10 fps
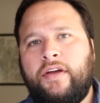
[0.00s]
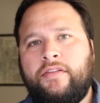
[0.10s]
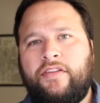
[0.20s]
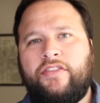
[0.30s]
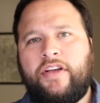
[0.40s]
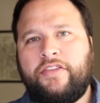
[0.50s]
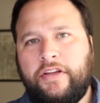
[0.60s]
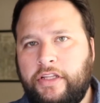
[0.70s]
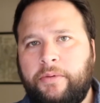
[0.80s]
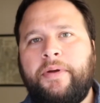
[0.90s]
to discuss a
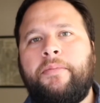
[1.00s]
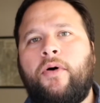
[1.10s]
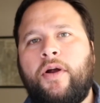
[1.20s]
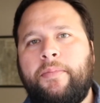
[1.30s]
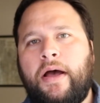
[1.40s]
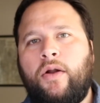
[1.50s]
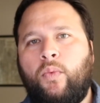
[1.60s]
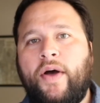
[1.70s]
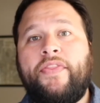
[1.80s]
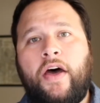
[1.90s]
little bit more about
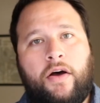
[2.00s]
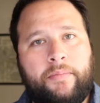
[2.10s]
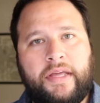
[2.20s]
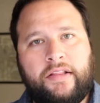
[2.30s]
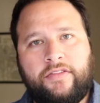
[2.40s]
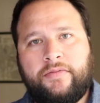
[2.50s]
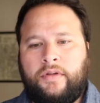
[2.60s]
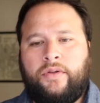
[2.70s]
what that all means.